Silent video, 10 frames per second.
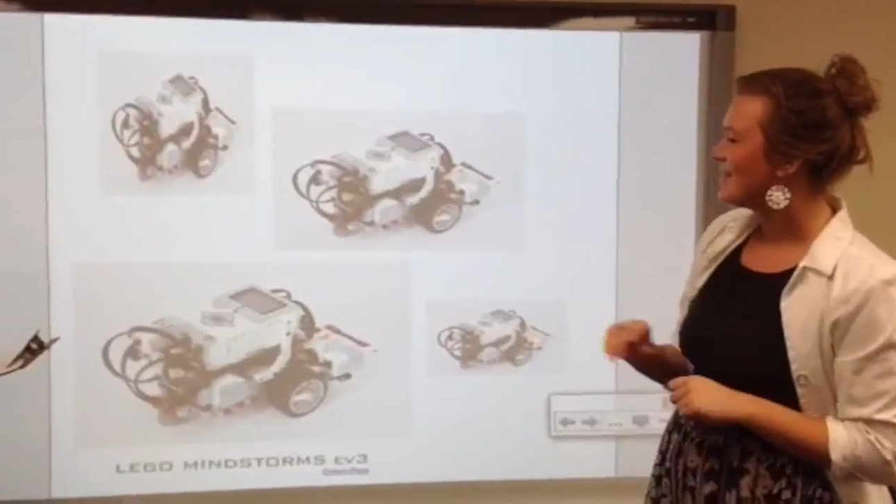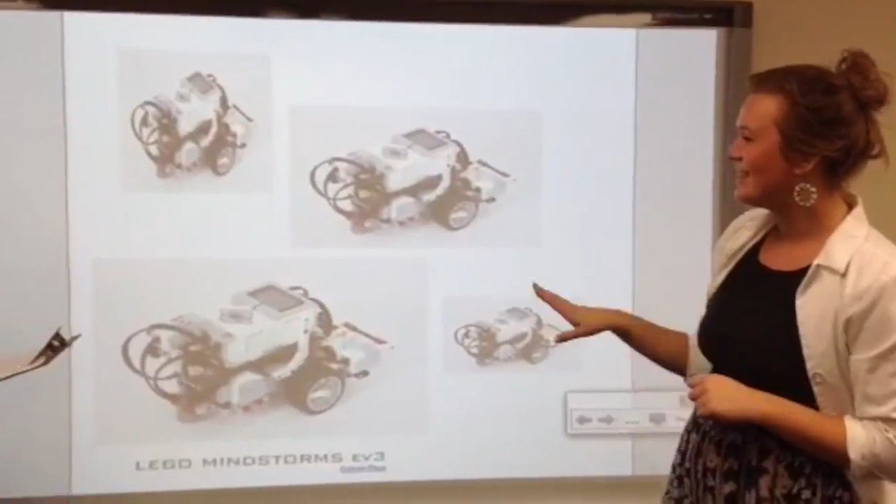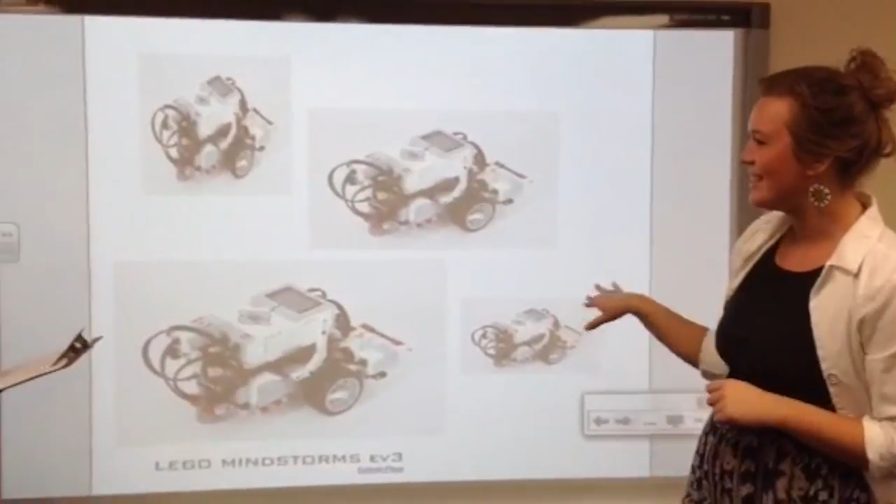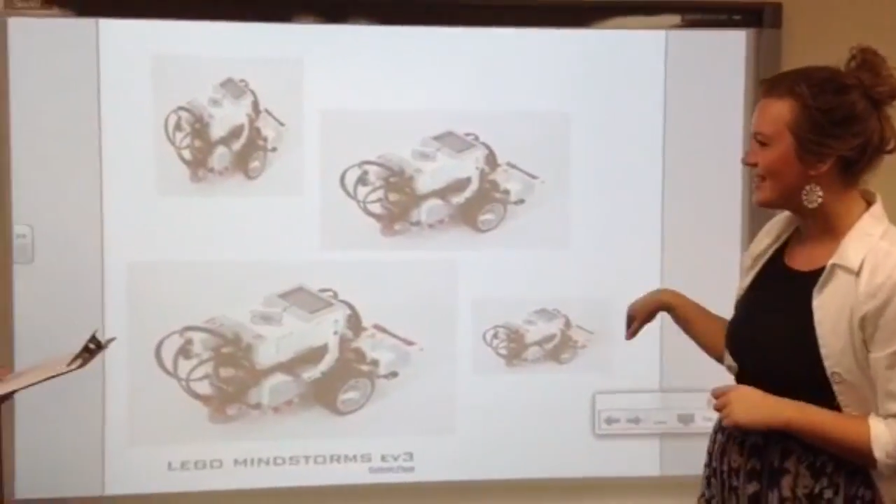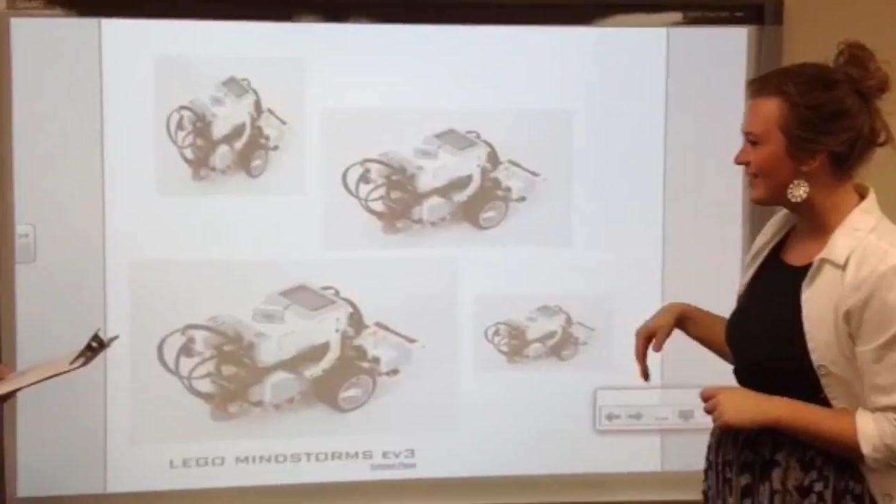
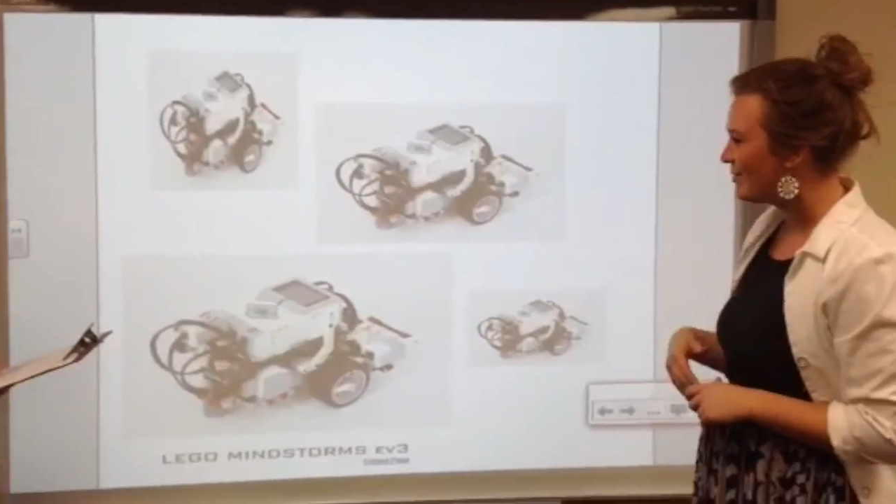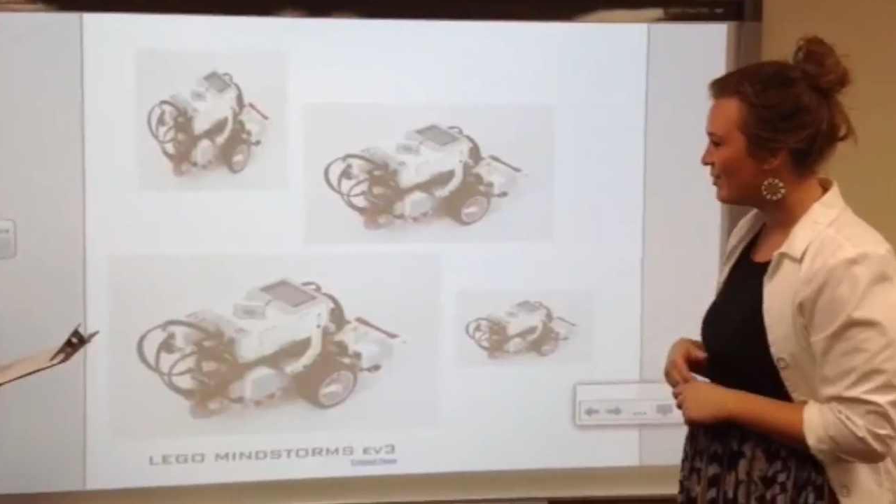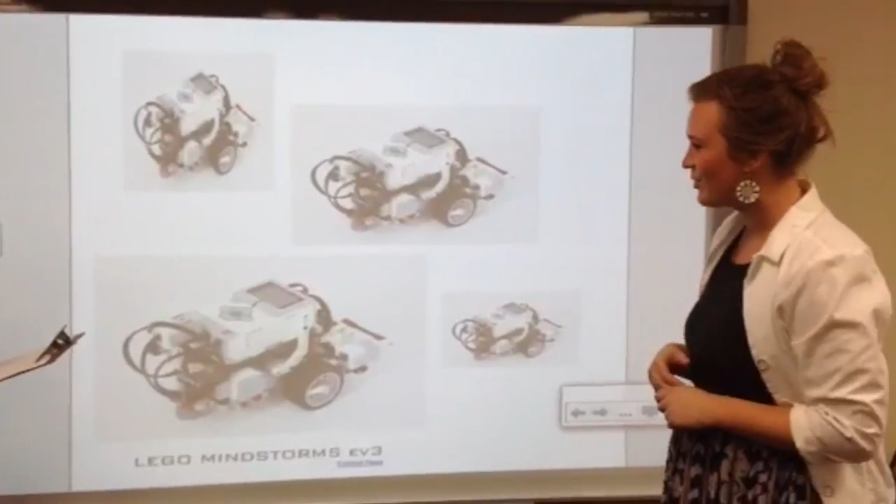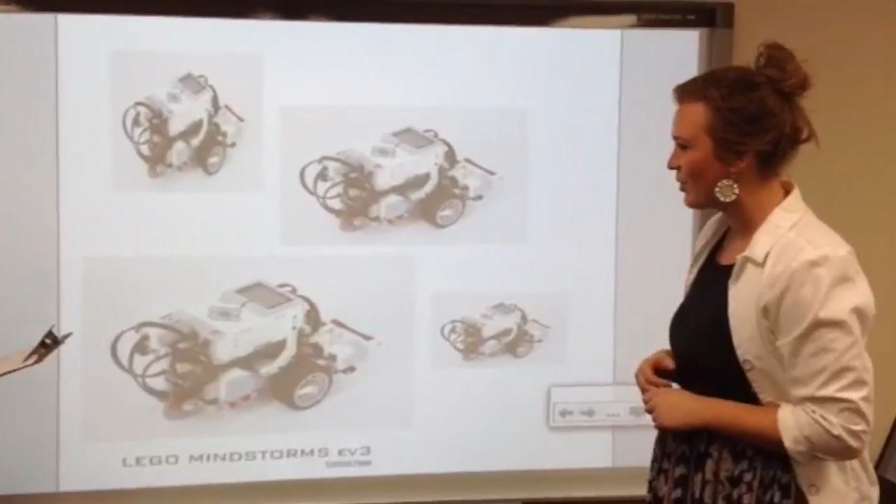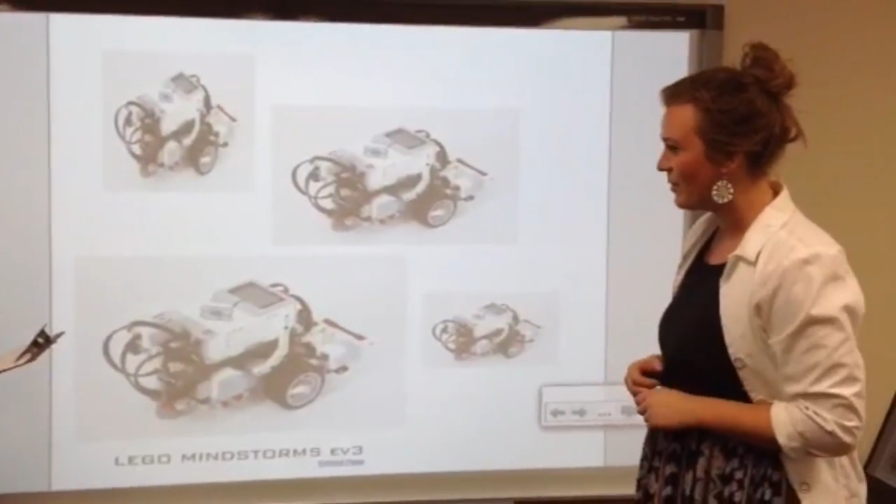These are some
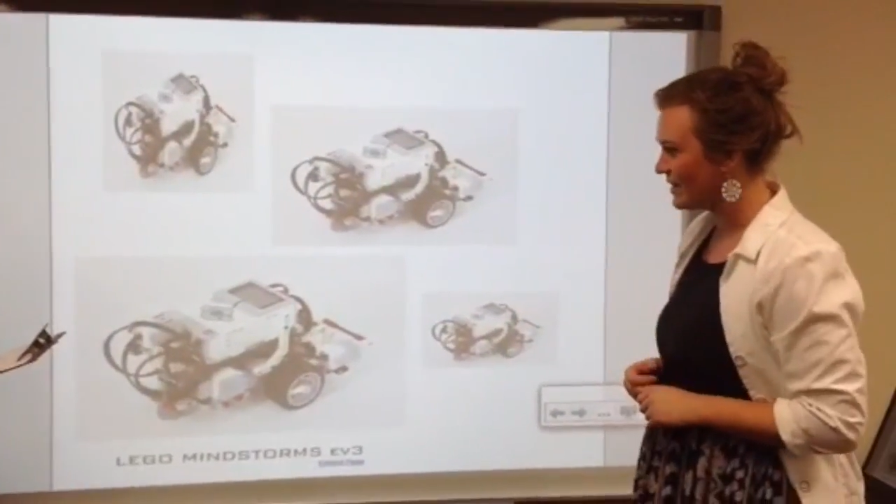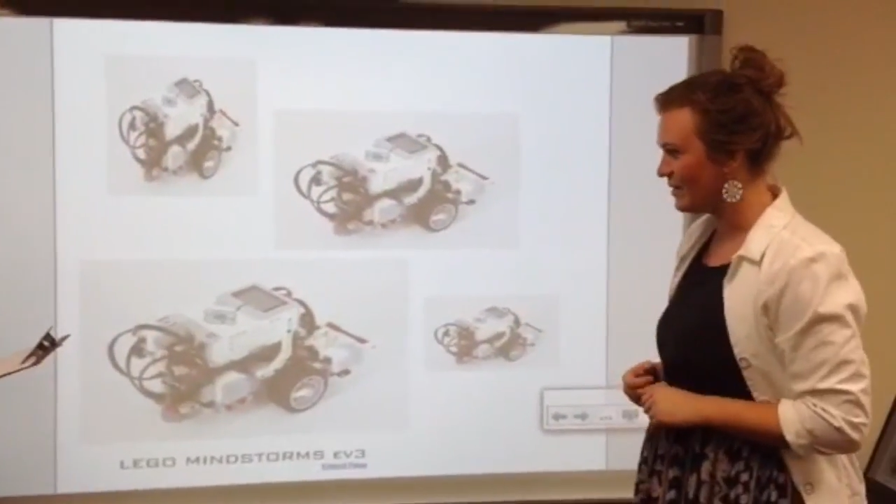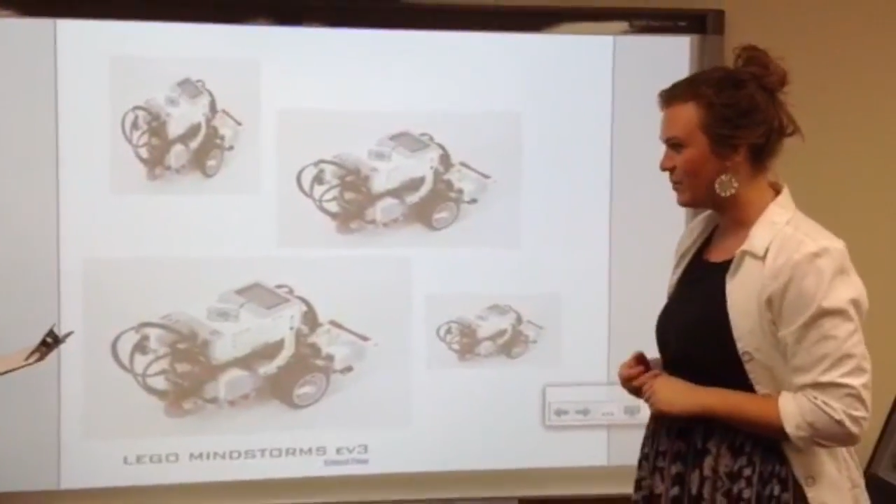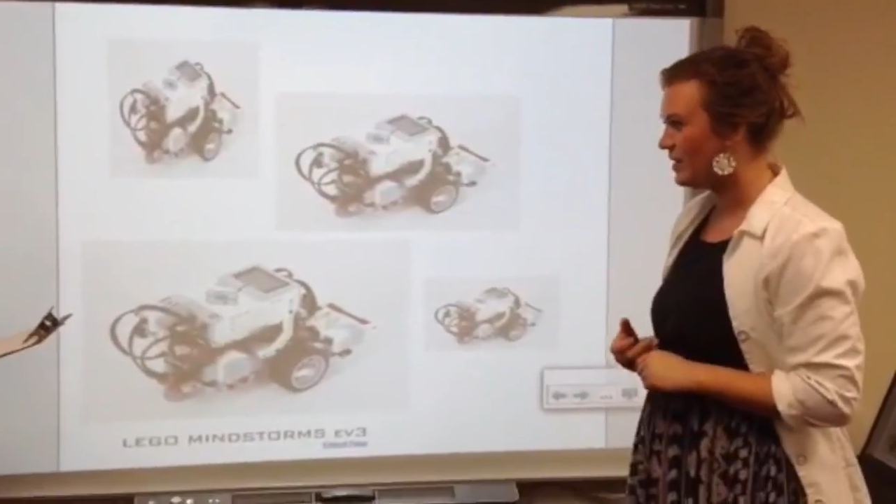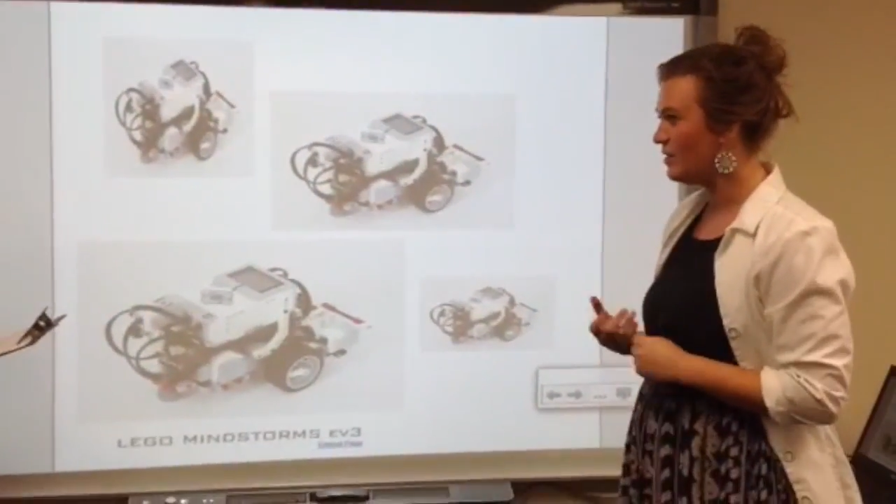of the robots
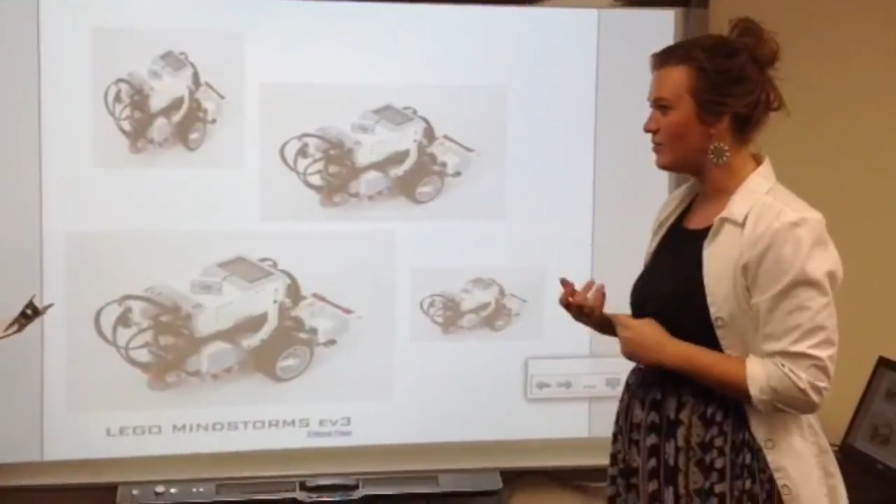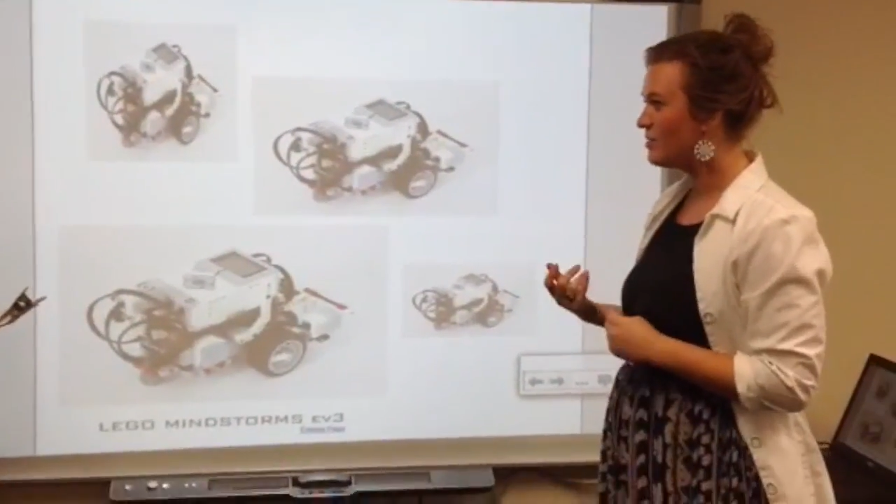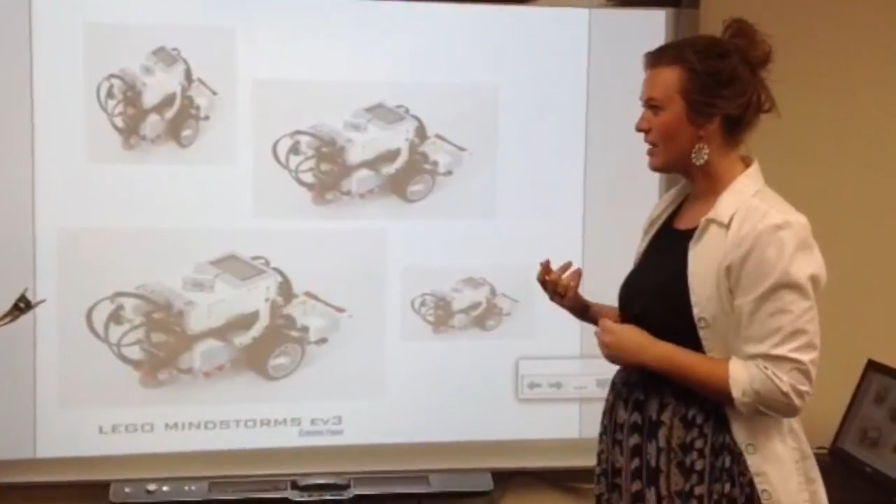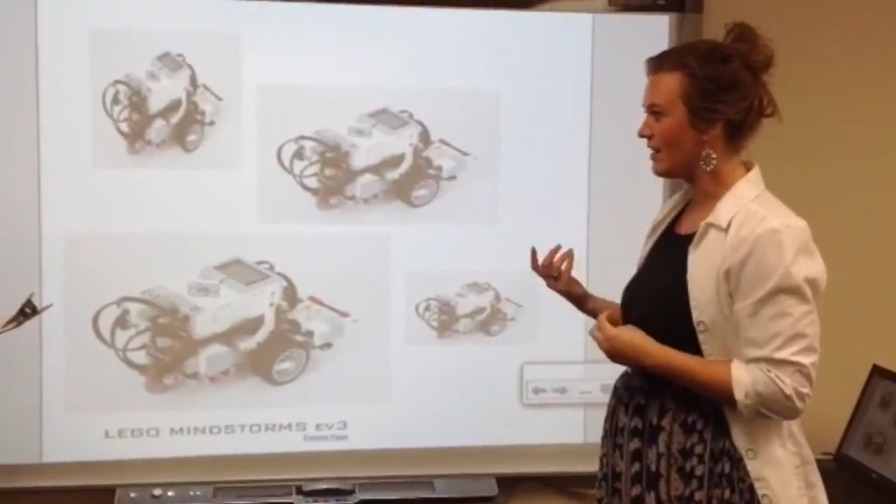that we use